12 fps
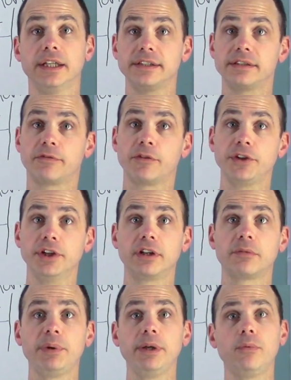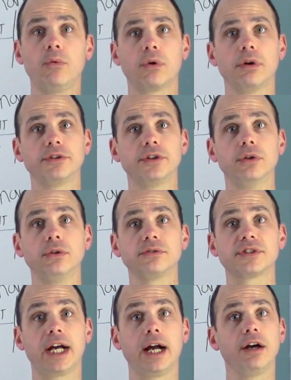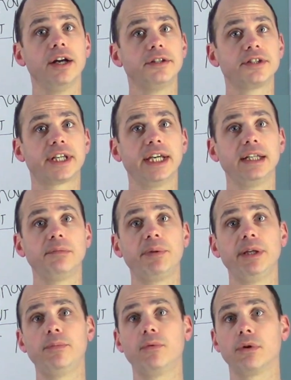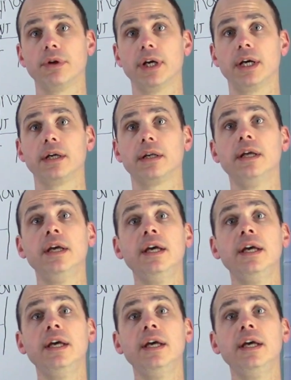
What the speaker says: Is it for young people or adults, higher educated people or not,